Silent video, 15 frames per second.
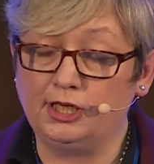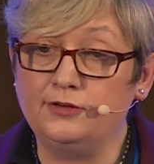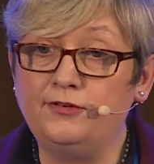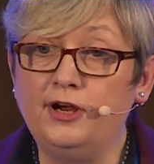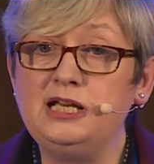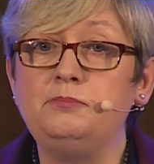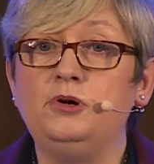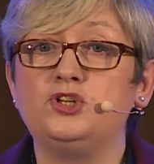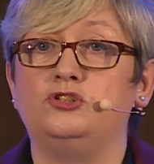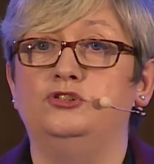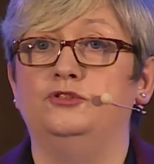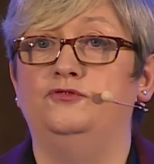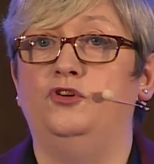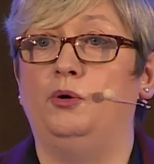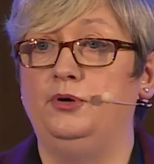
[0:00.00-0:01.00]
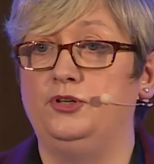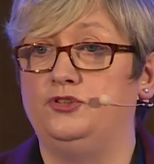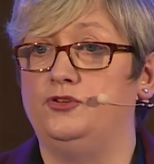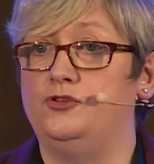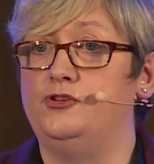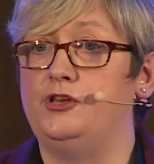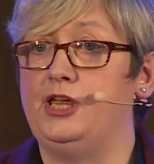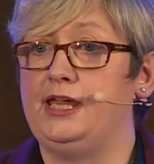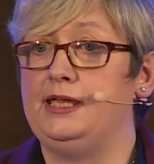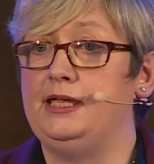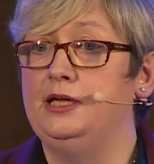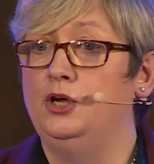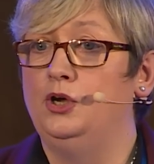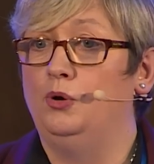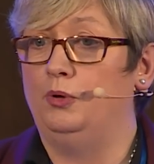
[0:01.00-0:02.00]
And I very much look forward to the
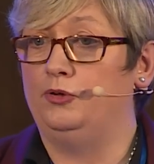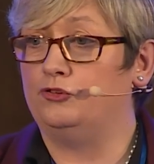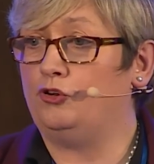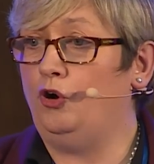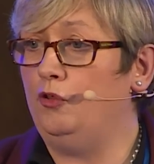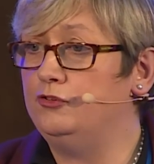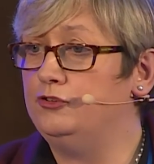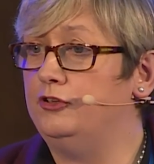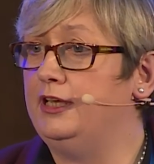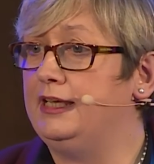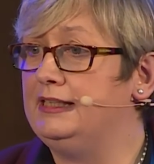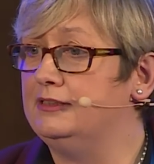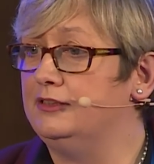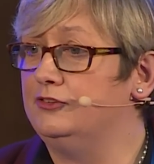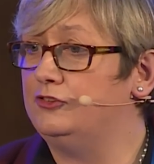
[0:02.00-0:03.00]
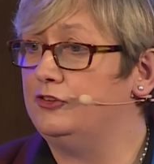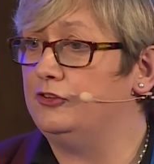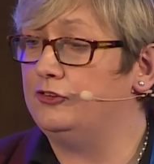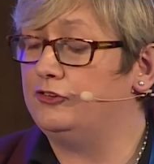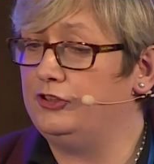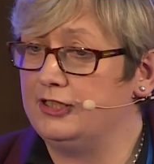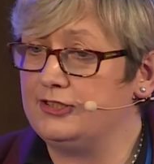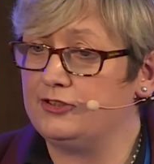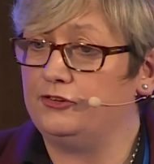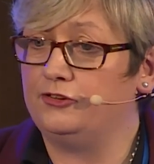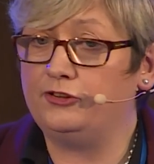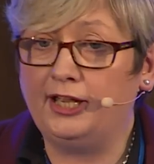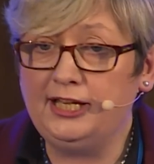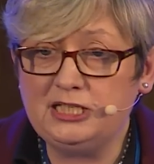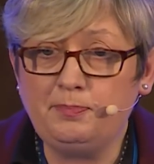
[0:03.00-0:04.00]
day when Scotland and England sit
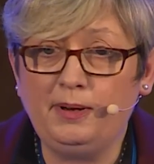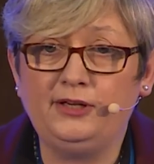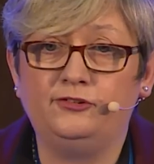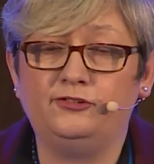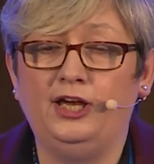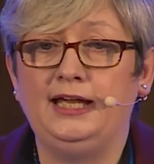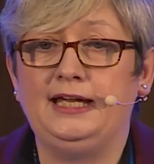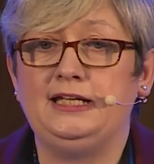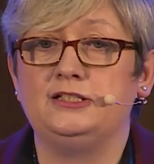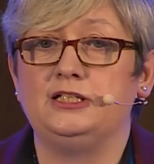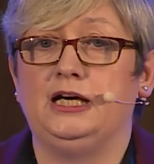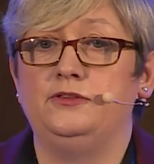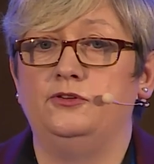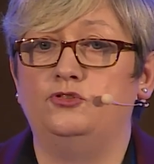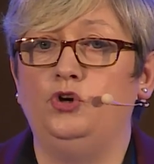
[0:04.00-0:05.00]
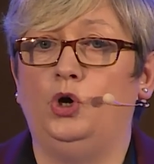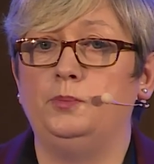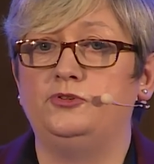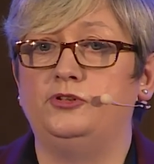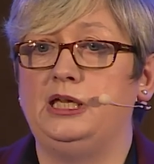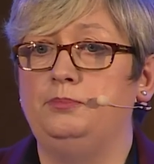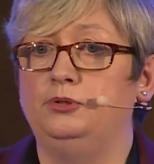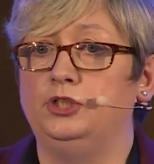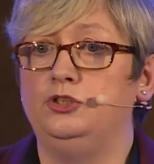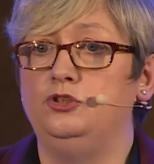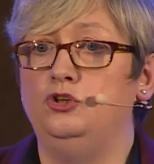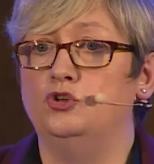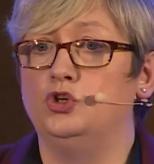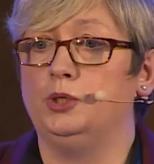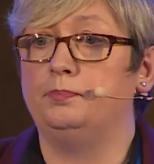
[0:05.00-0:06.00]
side by side at the top table
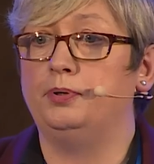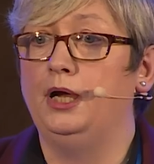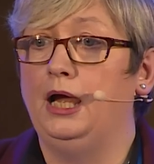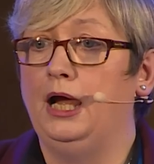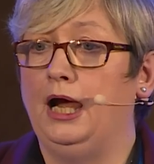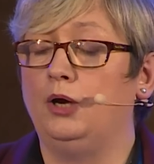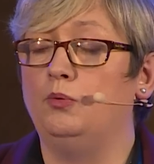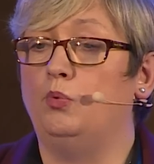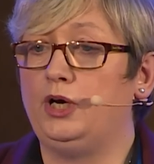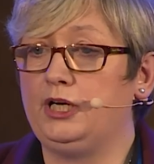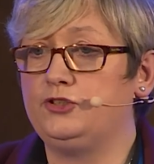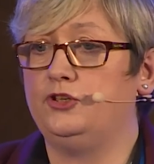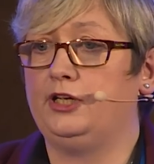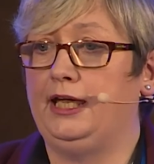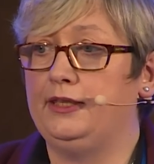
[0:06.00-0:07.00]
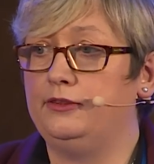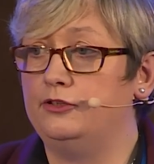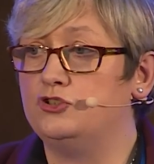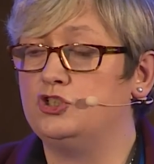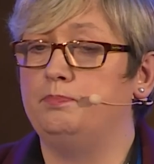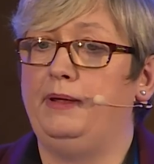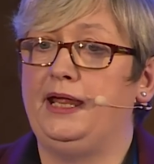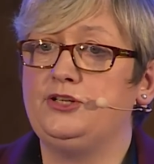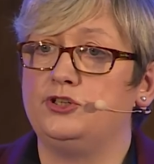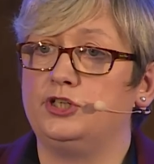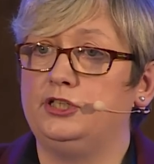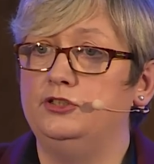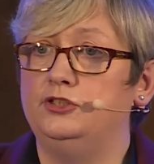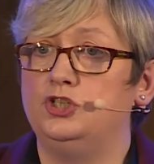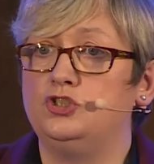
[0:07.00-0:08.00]
in Europe and work together to
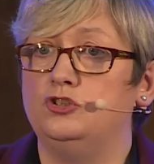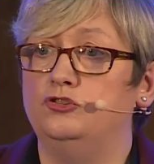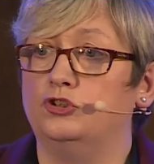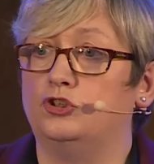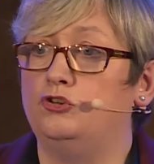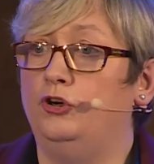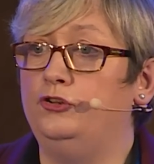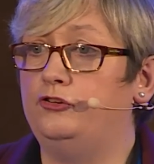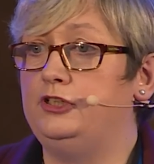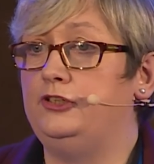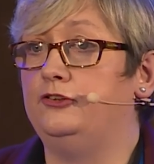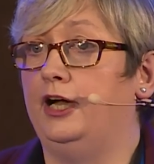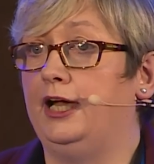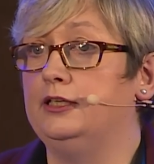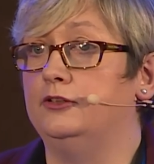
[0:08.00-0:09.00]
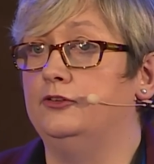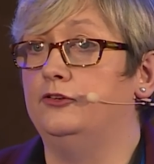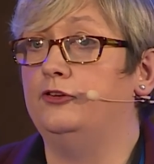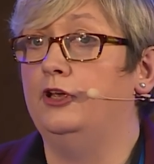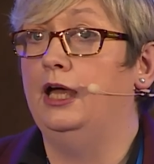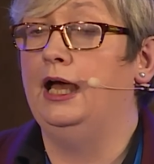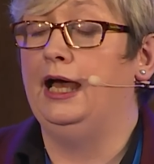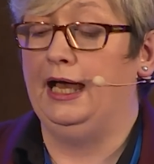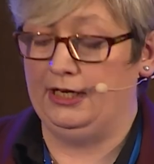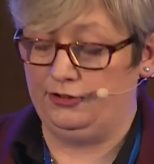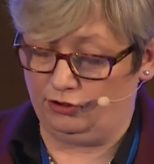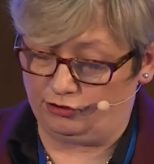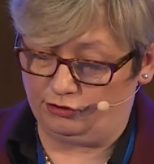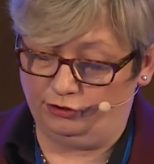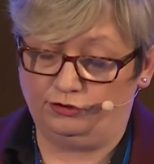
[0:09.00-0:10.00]
better conditions across these islands
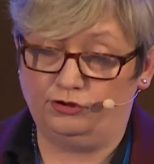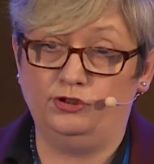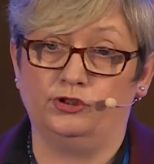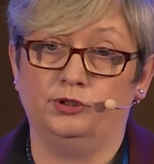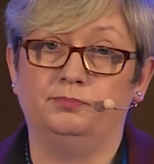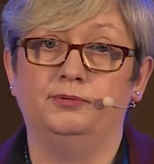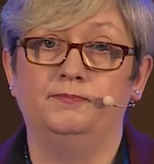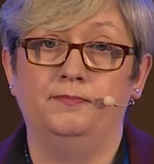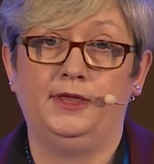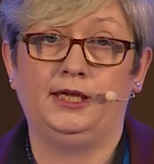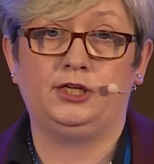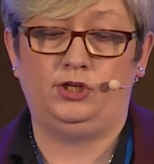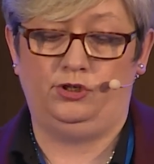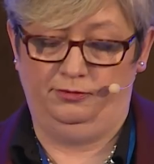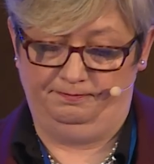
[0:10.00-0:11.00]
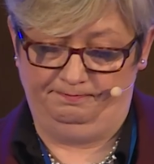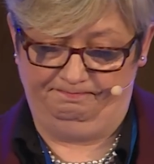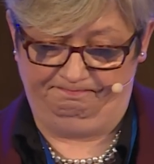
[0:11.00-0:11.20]
and across Europe. Thank you.